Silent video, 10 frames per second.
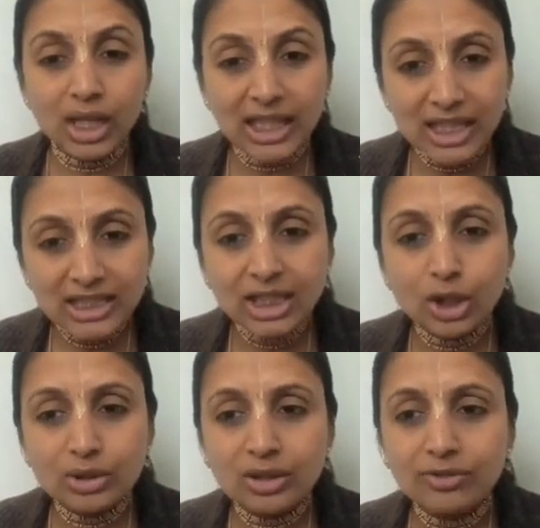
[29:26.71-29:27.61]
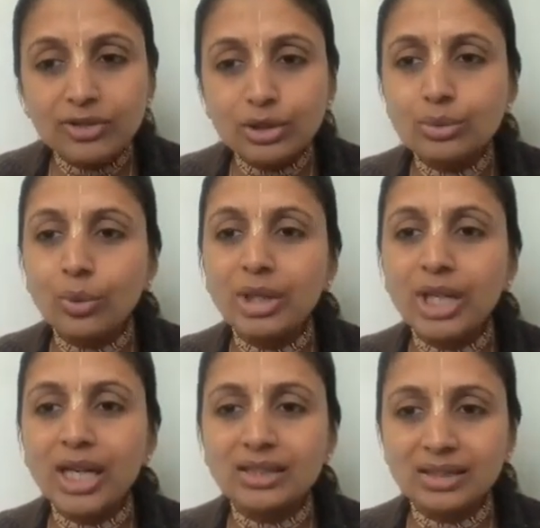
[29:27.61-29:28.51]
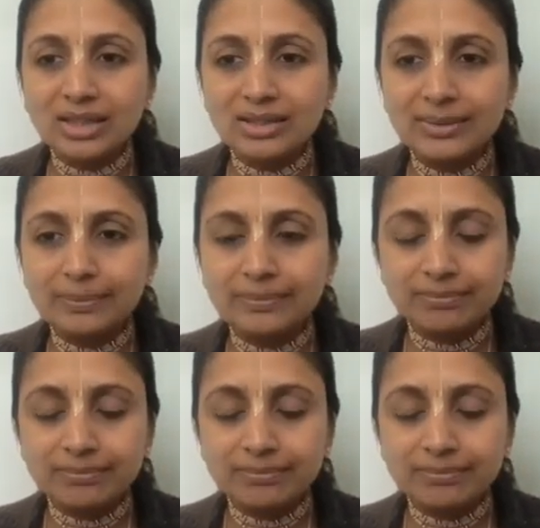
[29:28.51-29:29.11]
indulging yourself into so many other things.